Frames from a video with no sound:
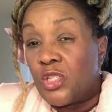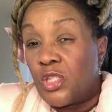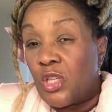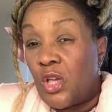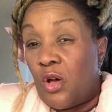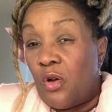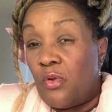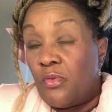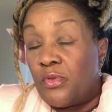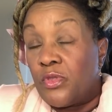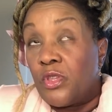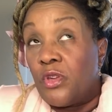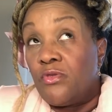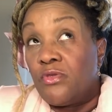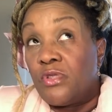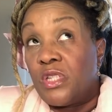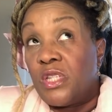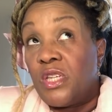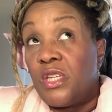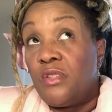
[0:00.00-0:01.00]
So
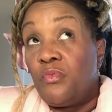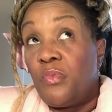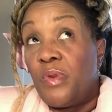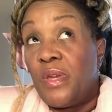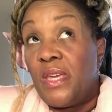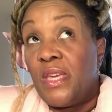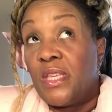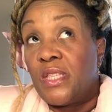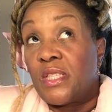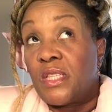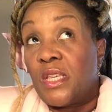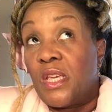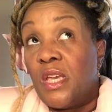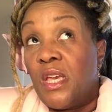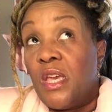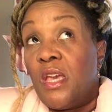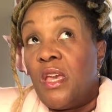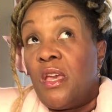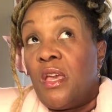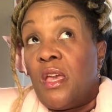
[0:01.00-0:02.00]
13 weeks.
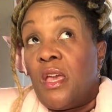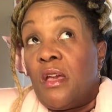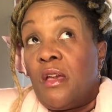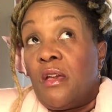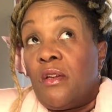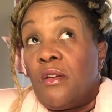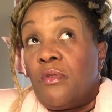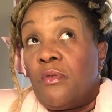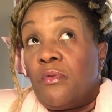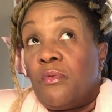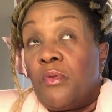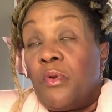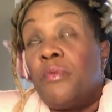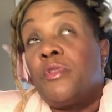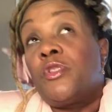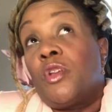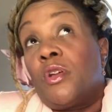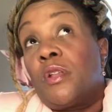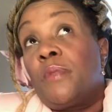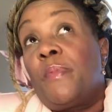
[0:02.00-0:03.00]
Well,
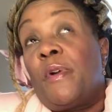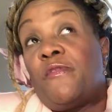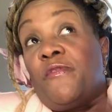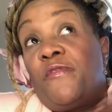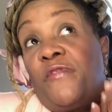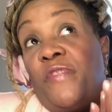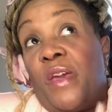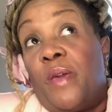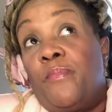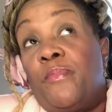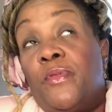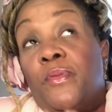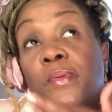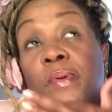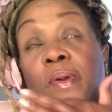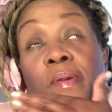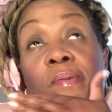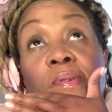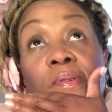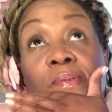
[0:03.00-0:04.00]
we're talking about
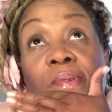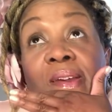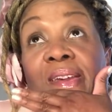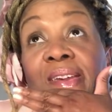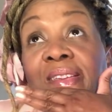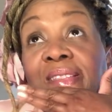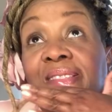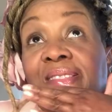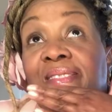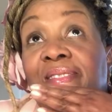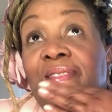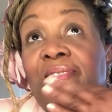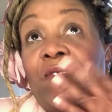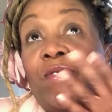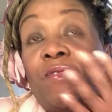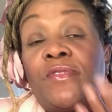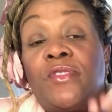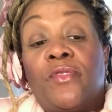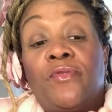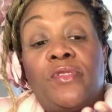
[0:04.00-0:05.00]
February, right?
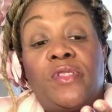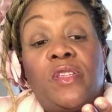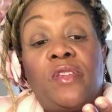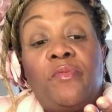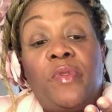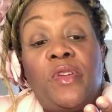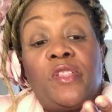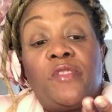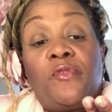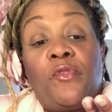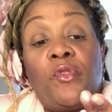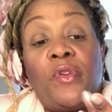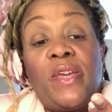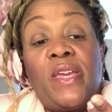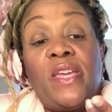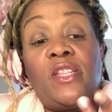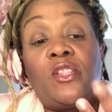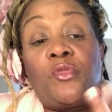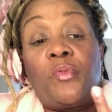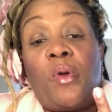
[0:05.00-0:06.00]
So 13 weeks, 4,
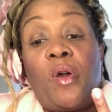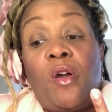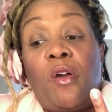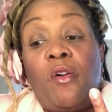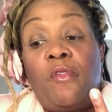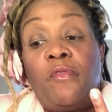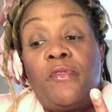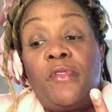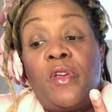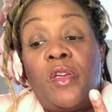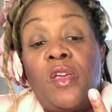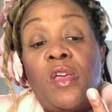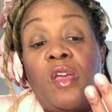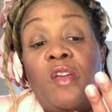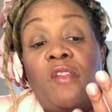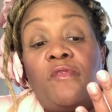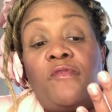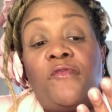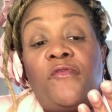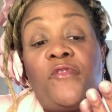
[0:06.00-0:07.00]
8, 12,
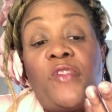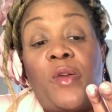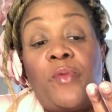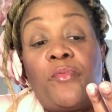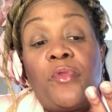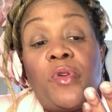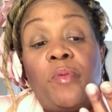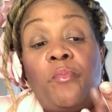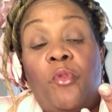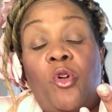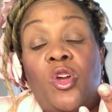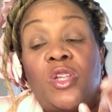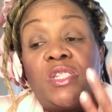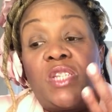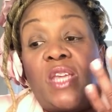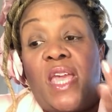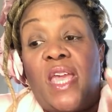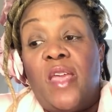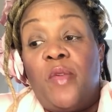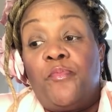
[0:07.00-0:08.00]
February,
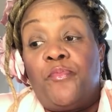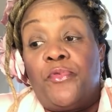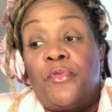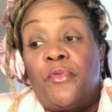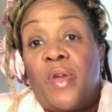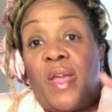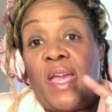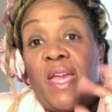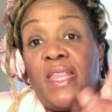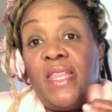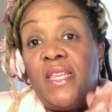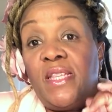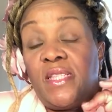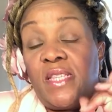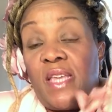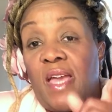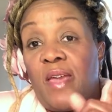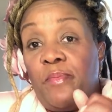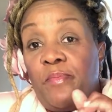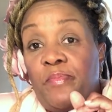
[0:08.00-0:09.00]
March, April.
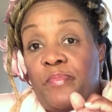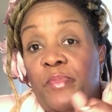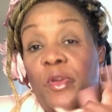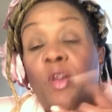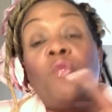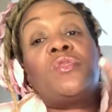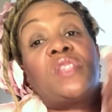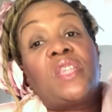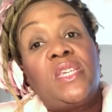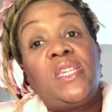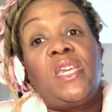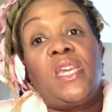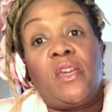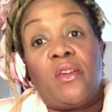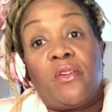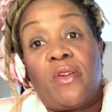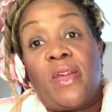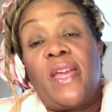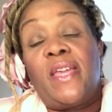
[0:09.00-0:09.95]
Anytime, oh, it's a year.